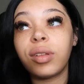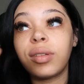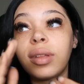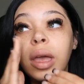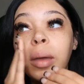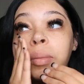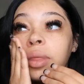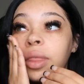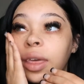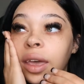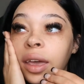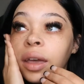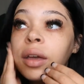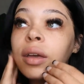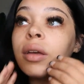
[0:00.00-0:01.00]
the same
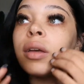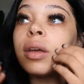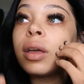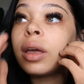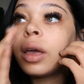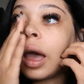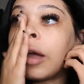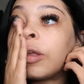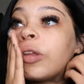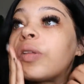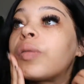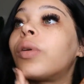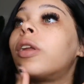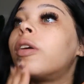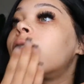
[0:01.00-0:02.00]
thing. I
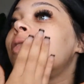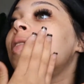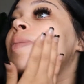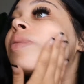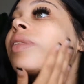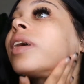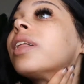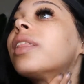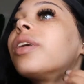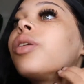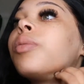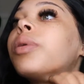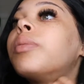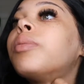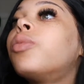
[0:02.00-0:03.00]
just wanted something a little
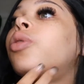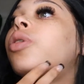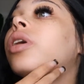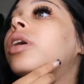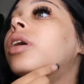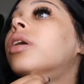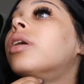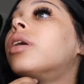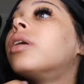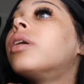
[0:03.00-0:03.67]
bit more,